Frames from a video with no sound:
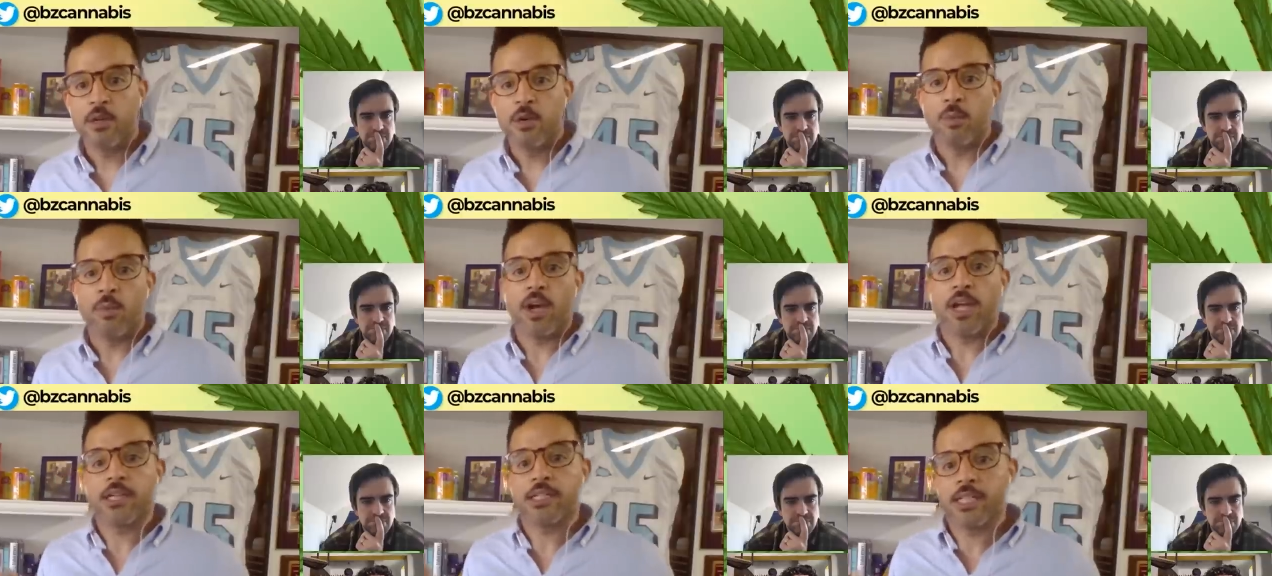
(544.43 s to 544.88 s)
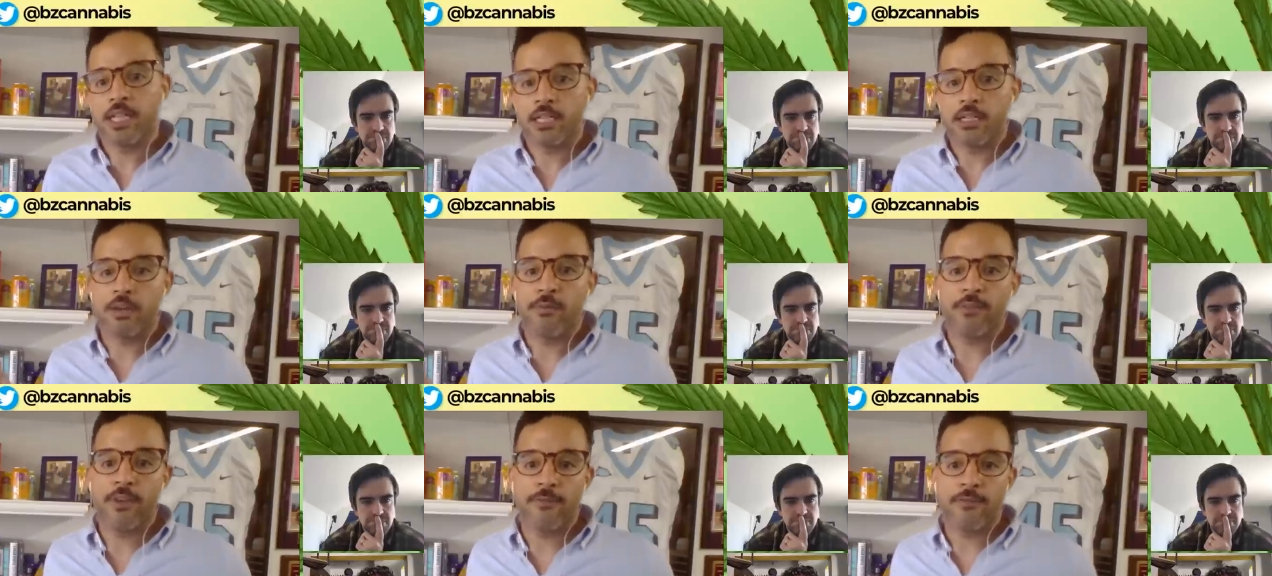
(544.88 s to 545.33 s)
Speaker 1: Wait 10
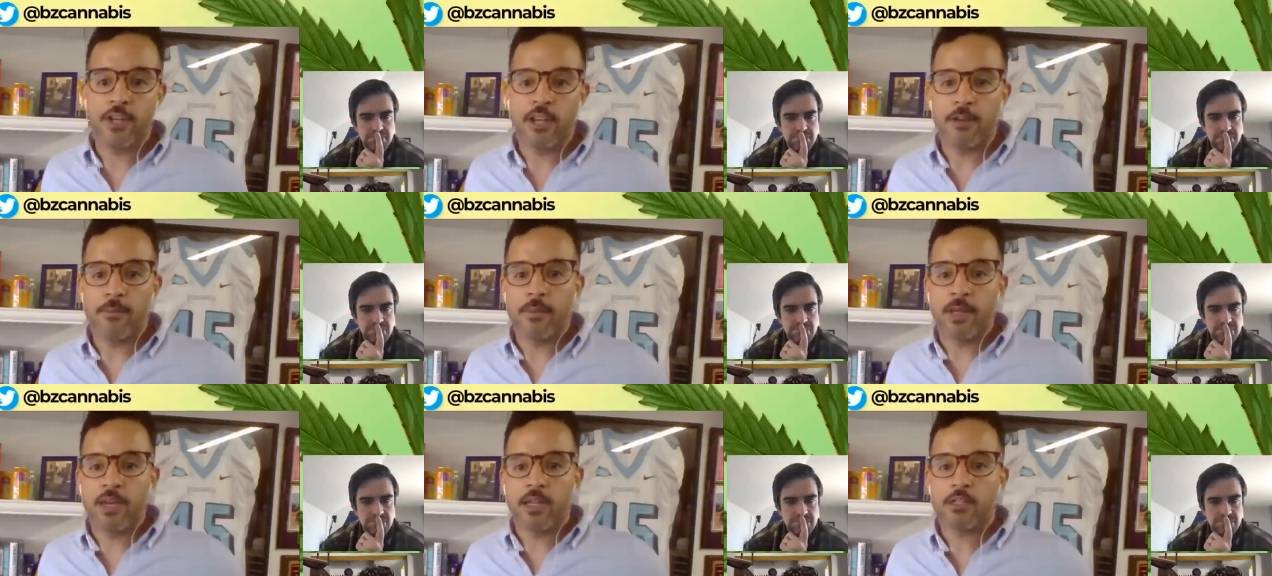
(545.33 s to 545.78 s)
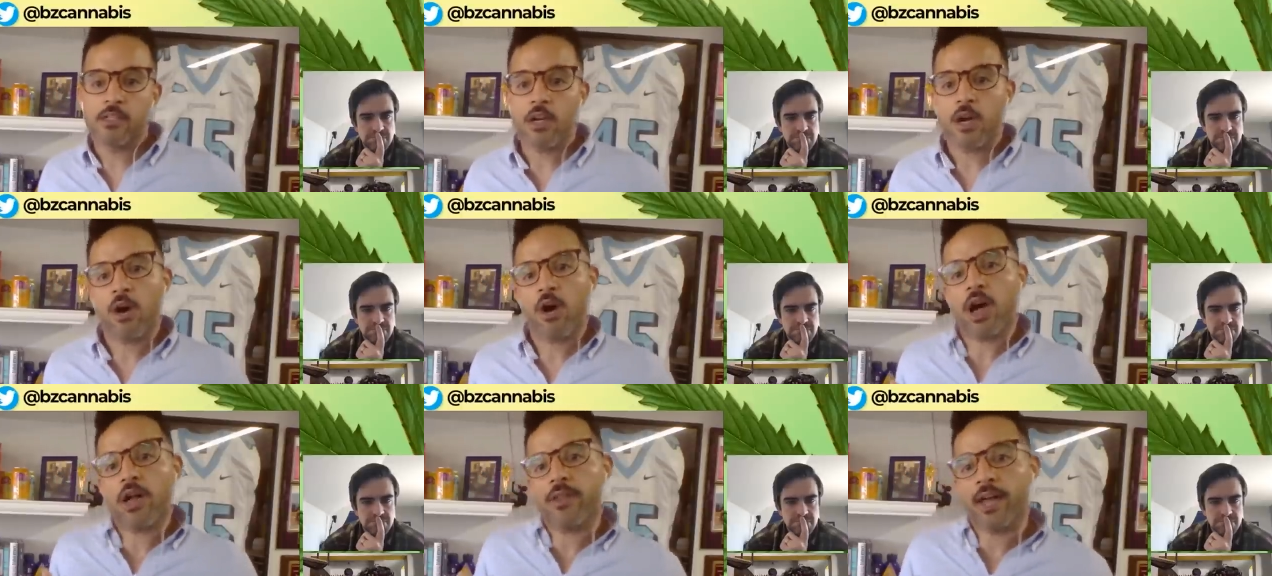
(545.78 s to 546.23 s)
to 15 minutes.
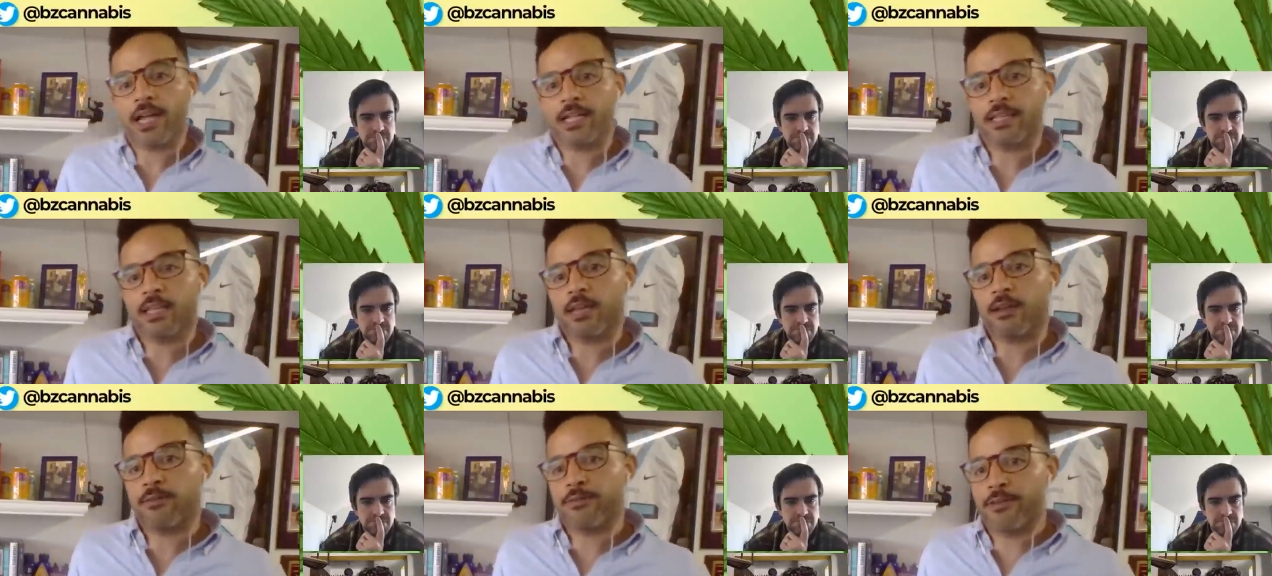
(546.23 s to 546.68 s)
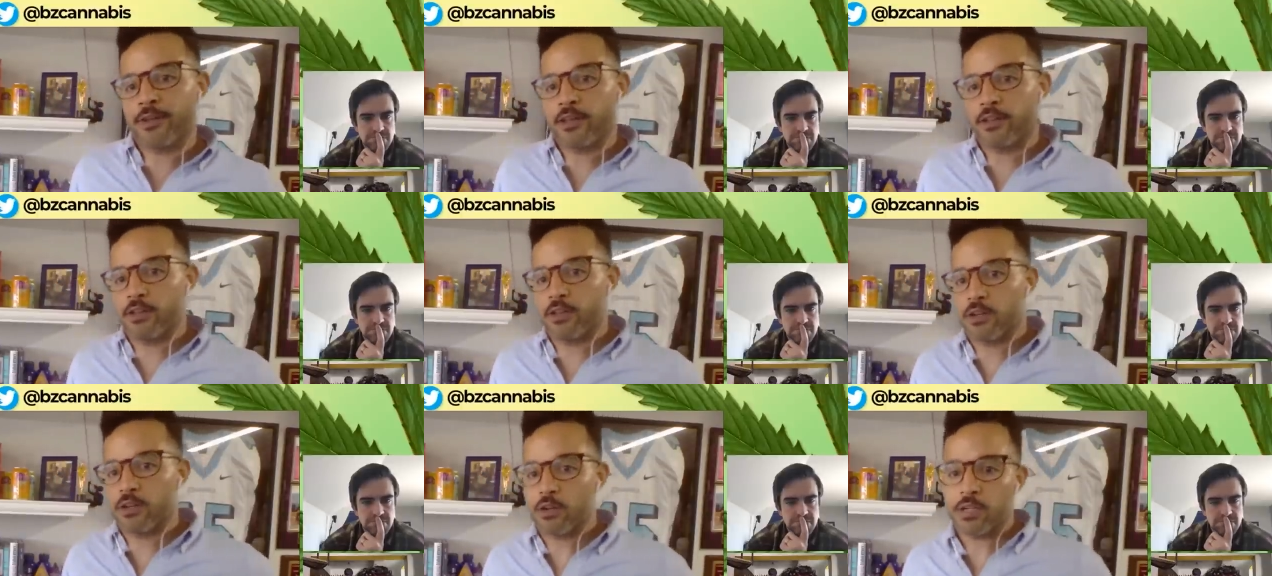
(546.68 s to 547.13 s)
Oh, I like that
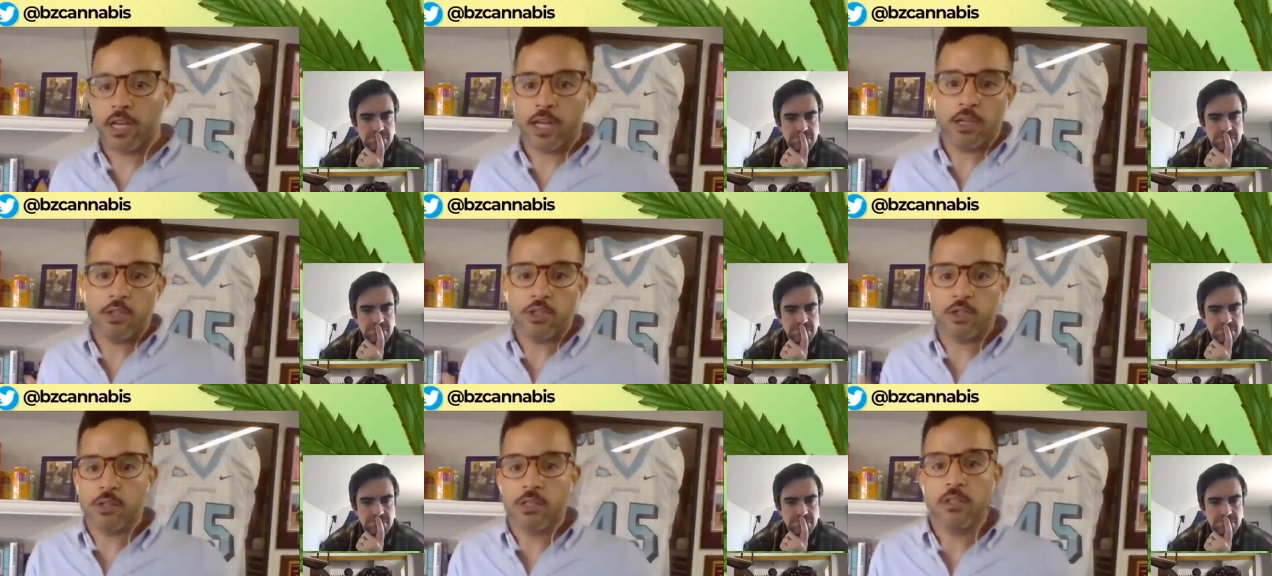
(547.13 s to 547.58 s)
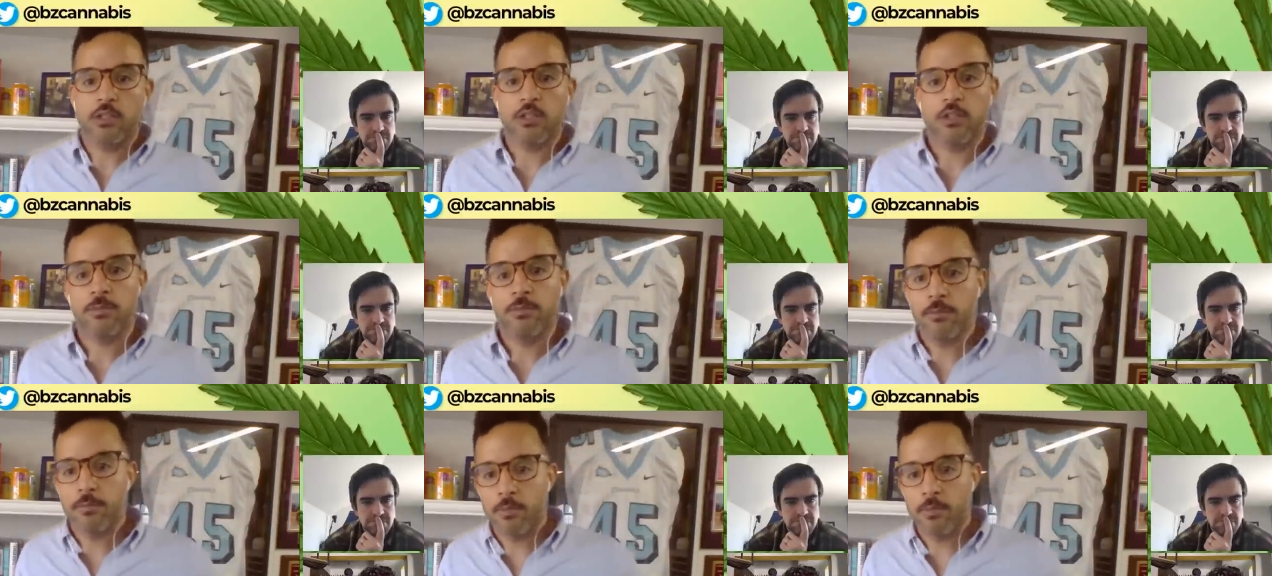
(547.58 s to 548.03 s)
feeling. Okay, I'll drink a
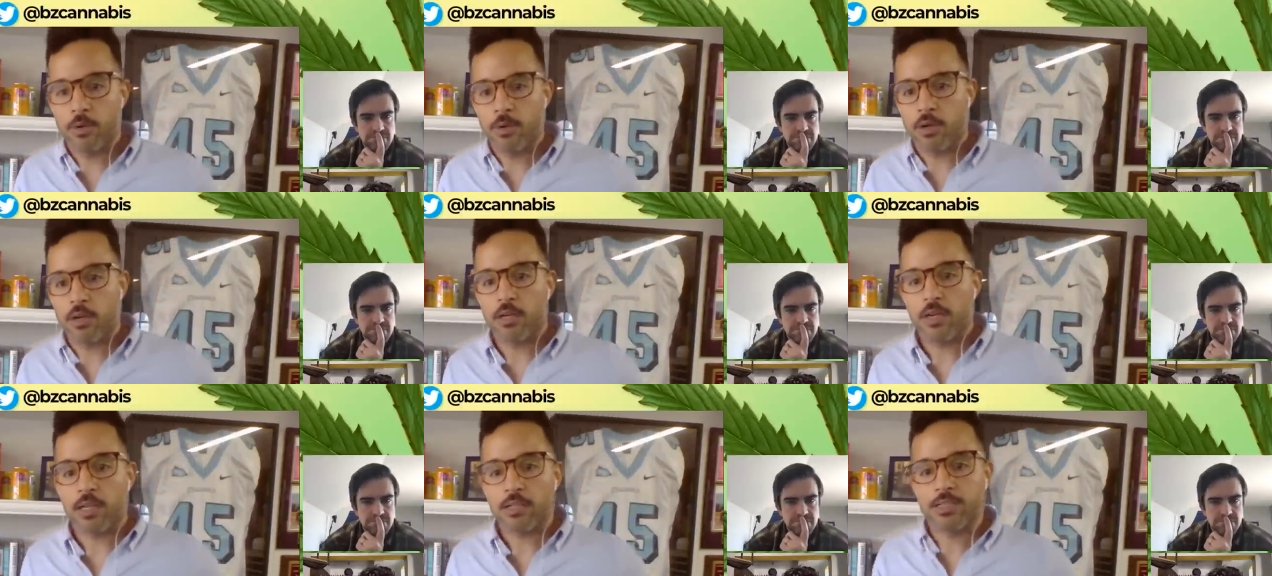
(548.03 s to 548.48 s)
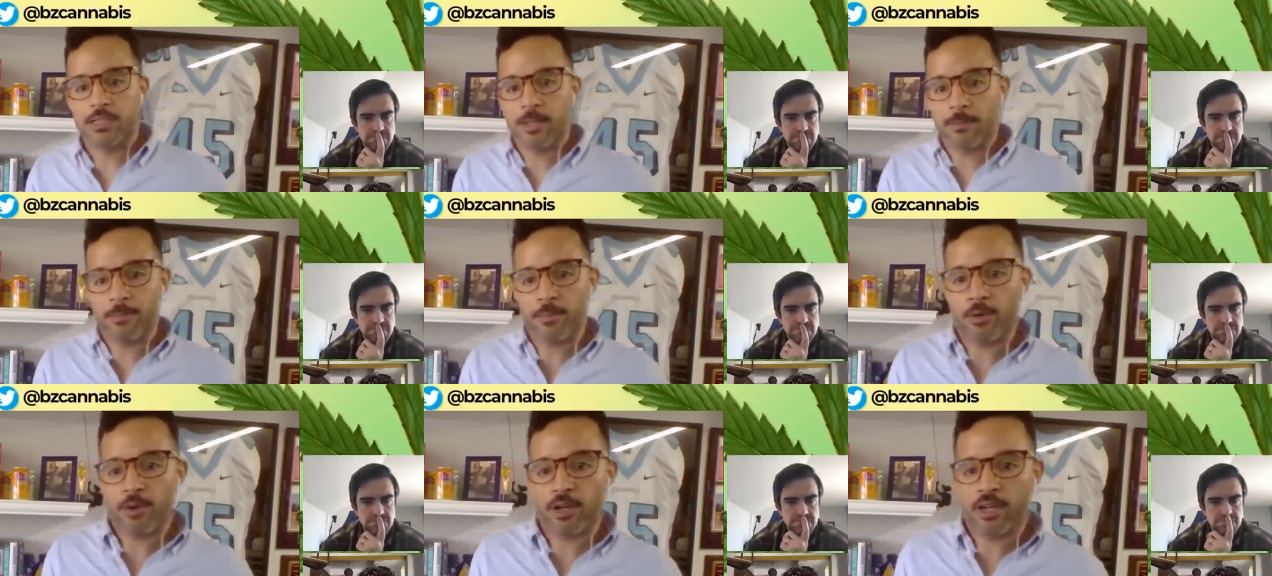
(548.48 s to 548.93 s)
little bit more. I'll sip
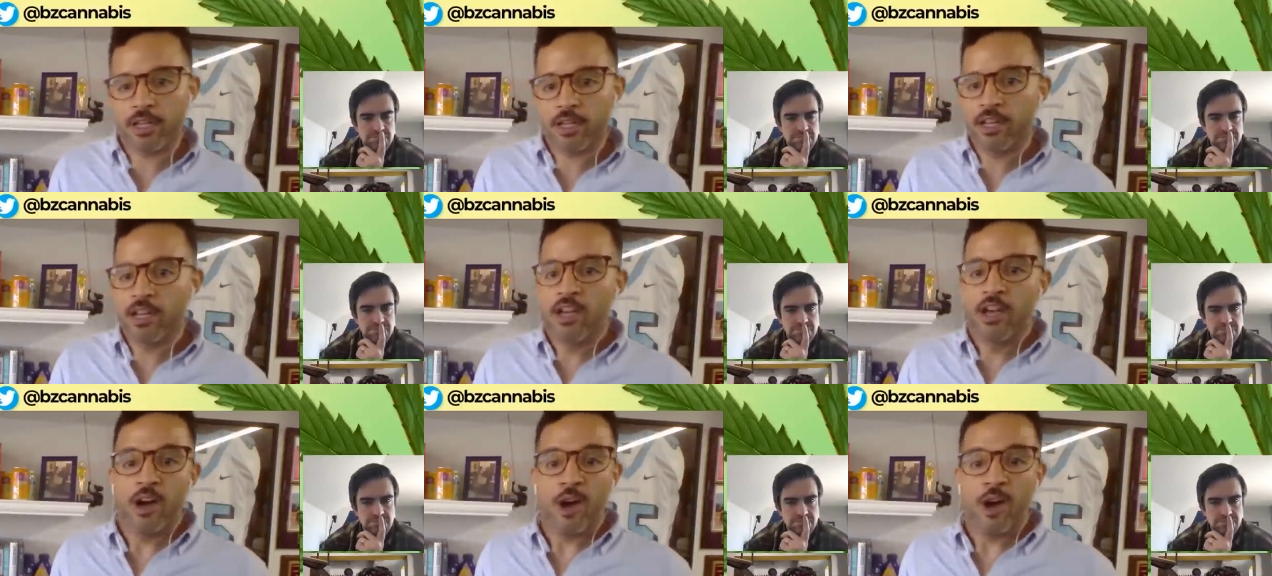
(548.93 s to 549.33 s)
on it.